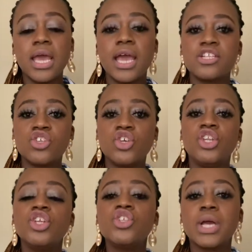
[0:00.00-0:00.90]
And so you
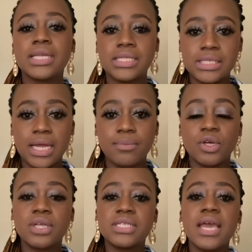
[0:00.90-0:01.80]
need to understand,
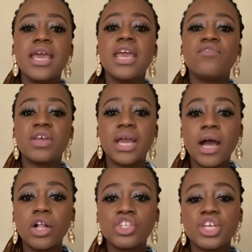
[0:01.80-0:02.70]
because every
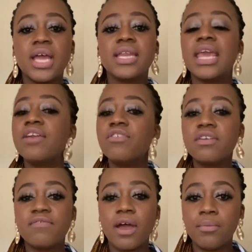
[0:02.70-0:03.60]
culture and every
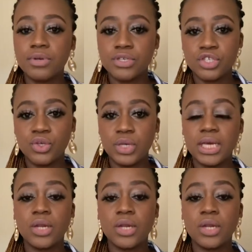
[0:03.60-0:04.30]
environment is unique,